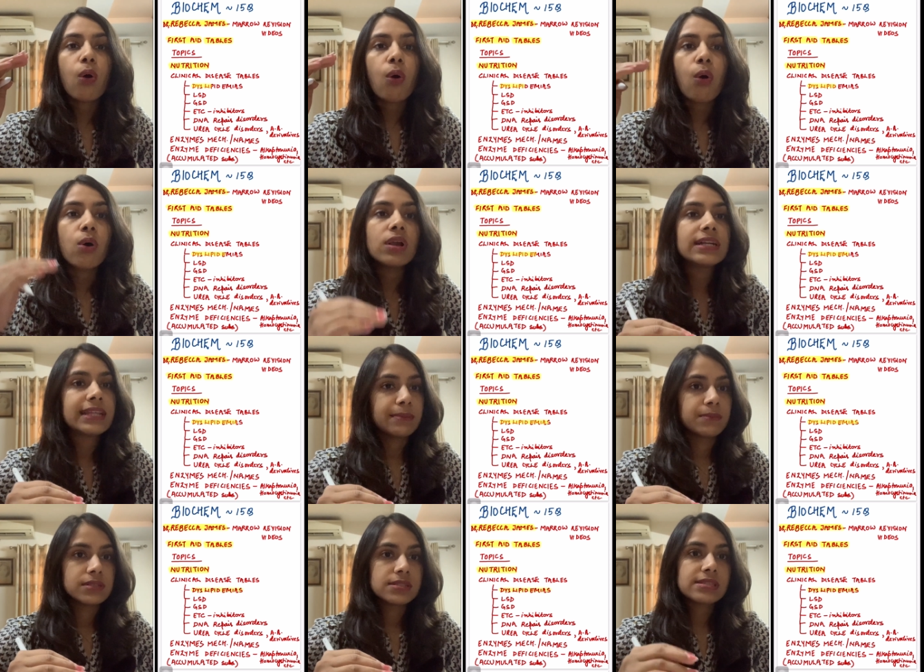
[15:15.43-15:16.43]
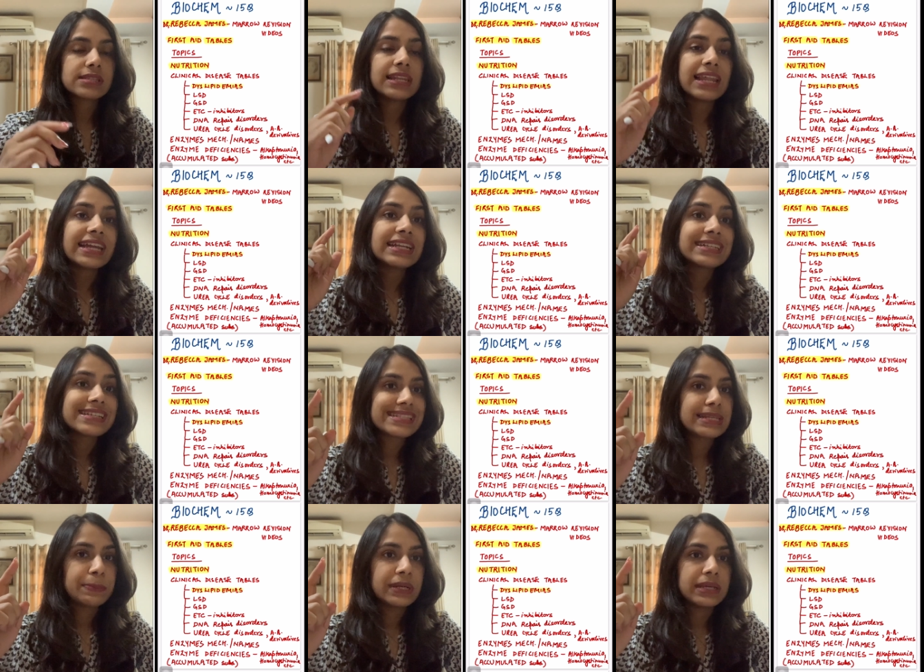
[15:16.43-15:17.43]
all tables like
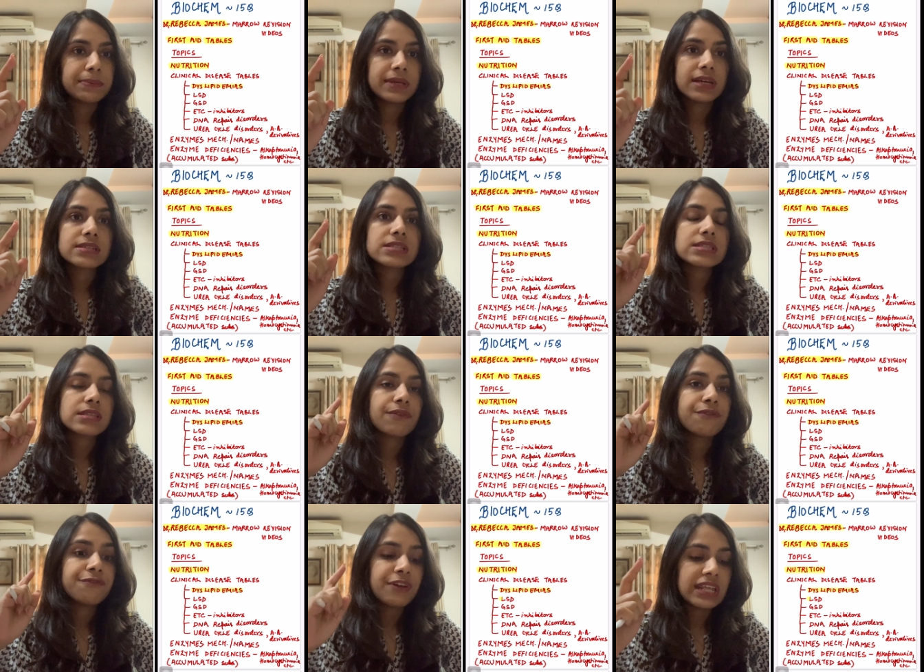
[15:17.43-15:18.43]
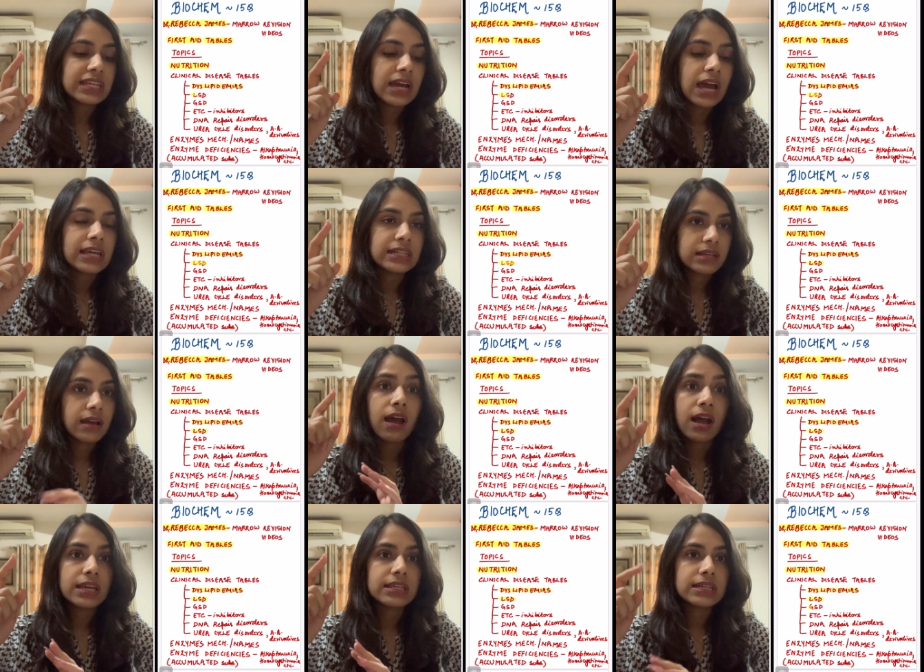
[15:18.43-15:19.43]
dyslipidemias, very high
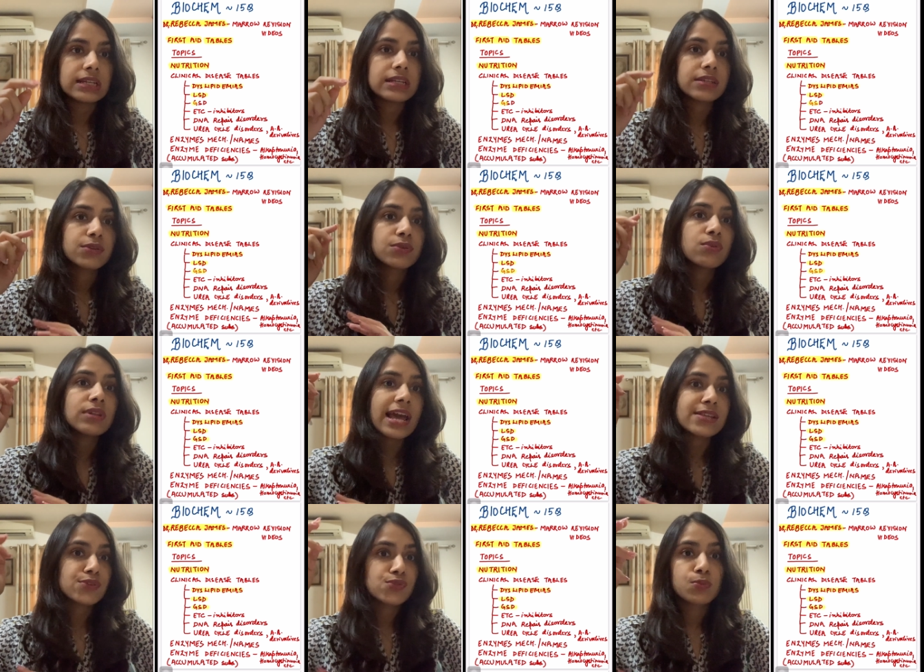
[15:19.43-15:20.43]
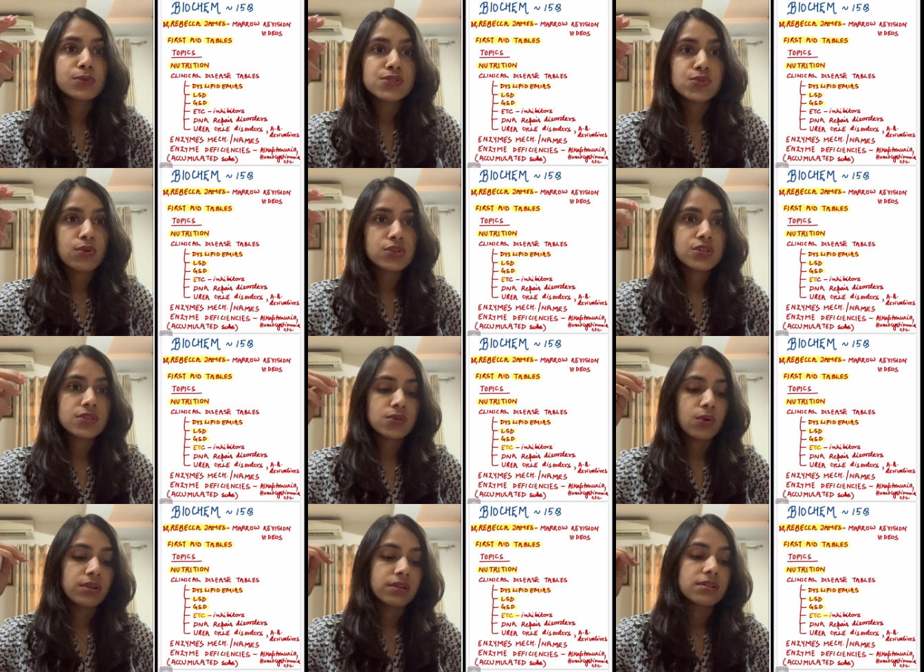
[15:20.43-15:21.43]
high yield, you know, lysosomal storage
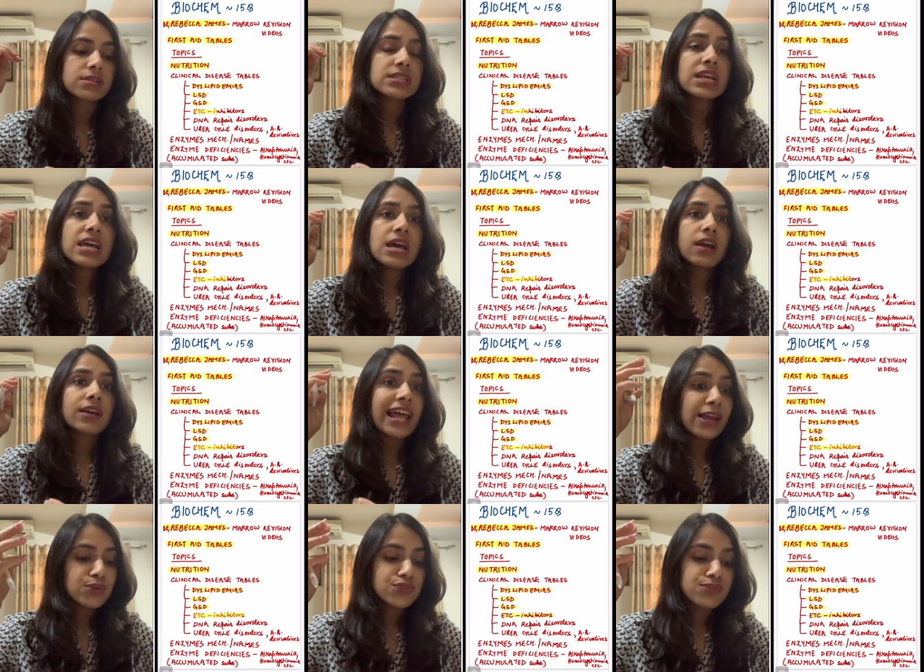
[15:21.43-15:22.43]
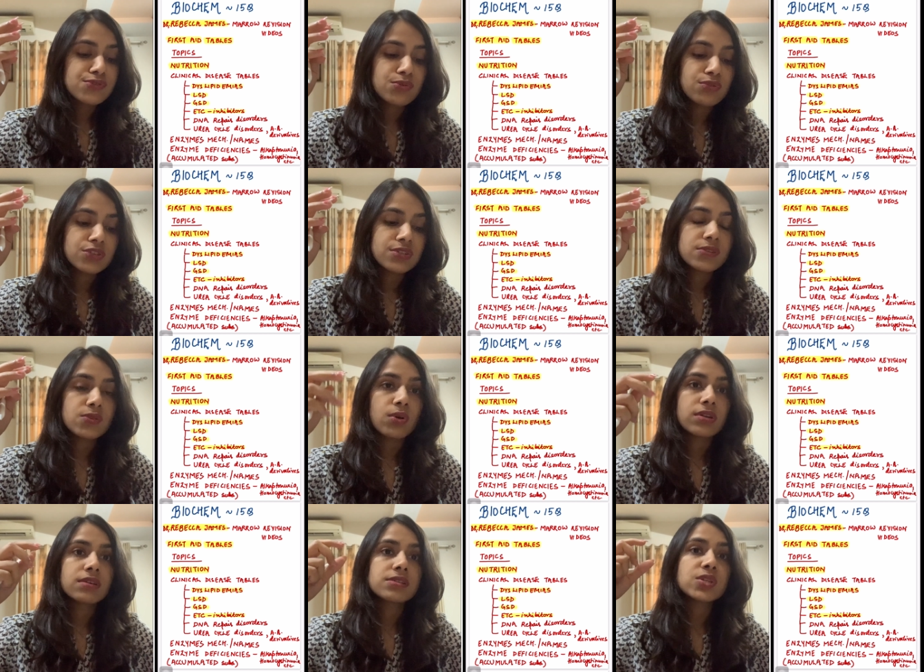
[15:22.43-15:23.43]
disorders, glycogen storage
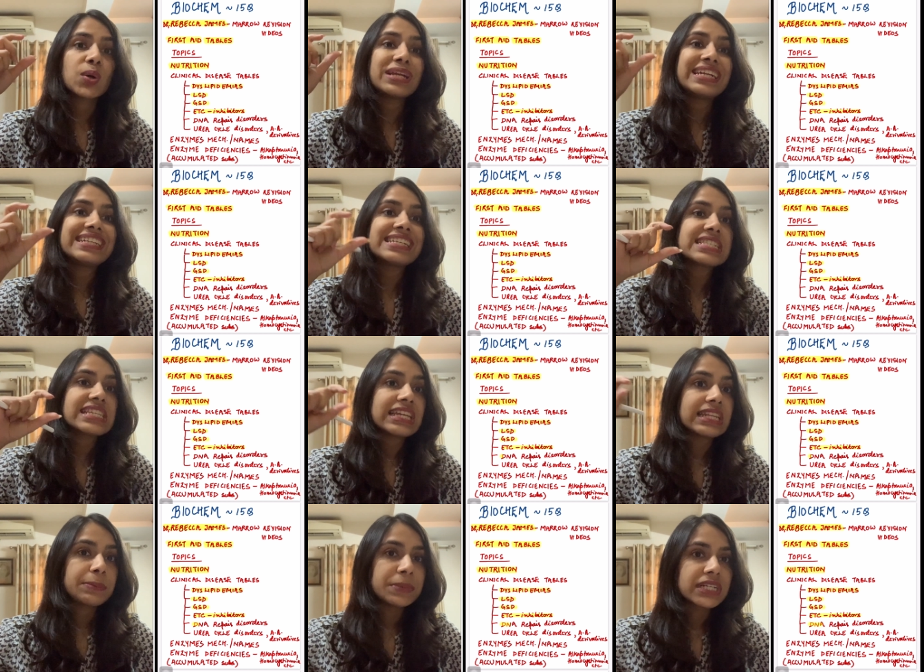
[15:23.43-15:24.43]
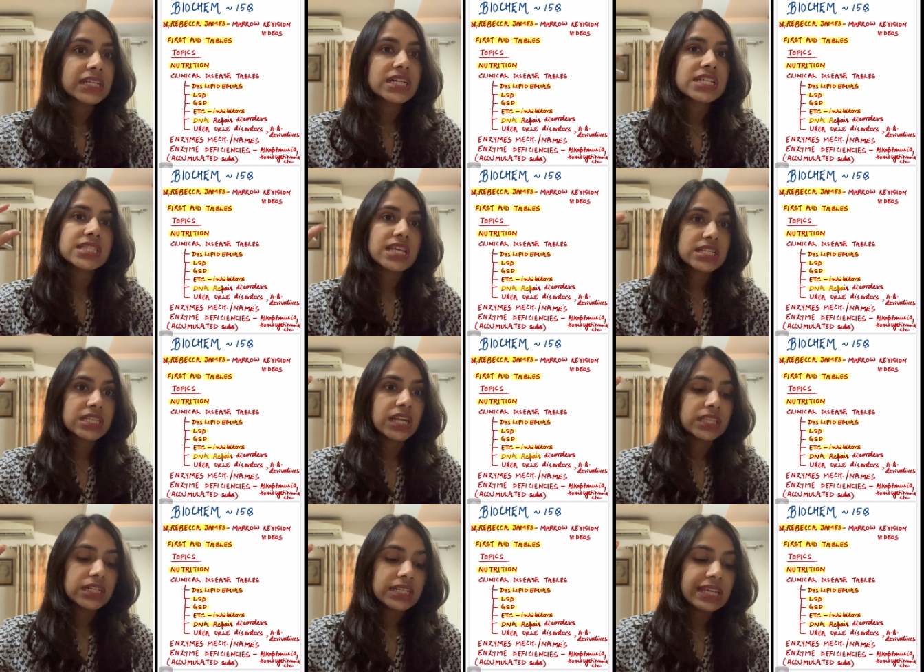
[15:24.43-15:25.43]
disorders, your ETC inhibitors, there's
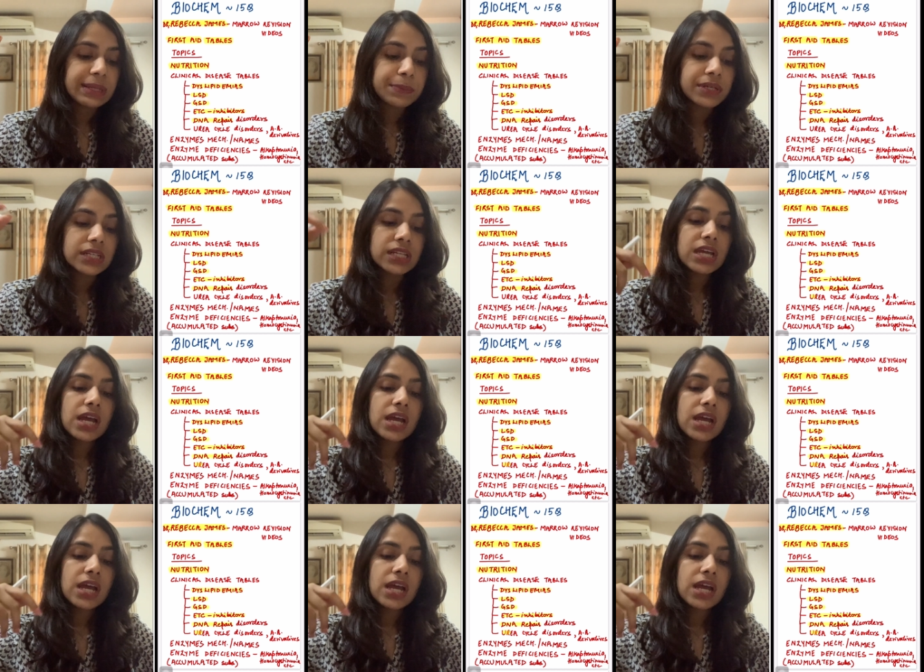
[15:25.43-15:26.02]
another table,